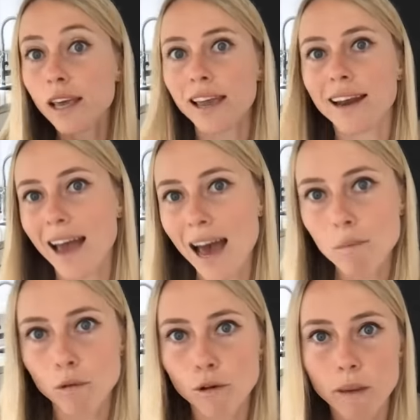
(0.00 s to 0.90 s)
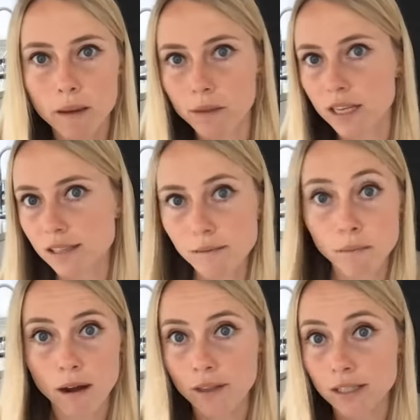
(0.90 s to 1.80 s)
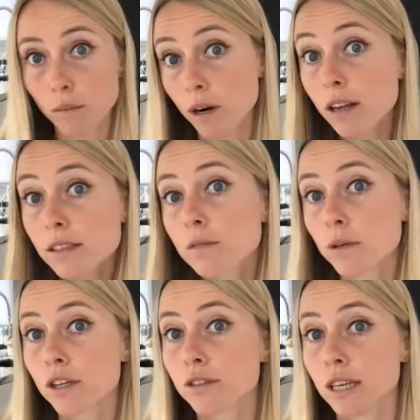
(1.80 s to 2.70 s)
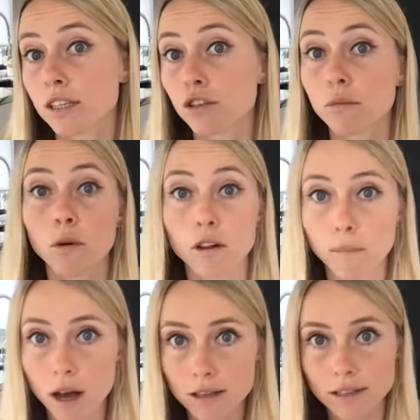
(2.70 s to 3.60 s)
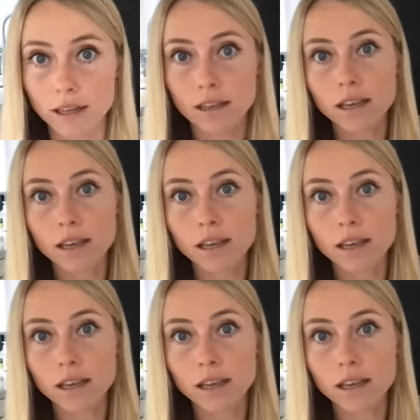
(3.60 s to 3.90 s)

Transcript: an apple might be the same amount that someone else is producing to a bowl of pasta